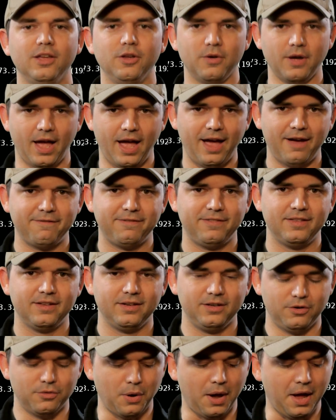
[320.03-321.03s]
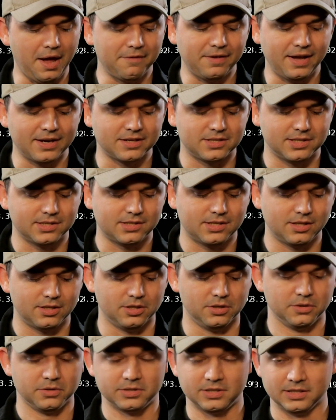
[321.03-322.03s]
You have access to
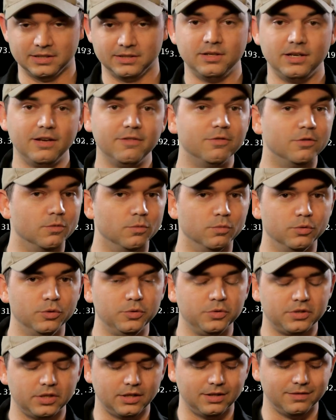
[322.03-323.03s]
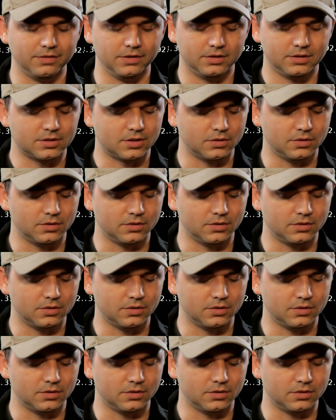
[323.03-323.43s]
the host and even root even.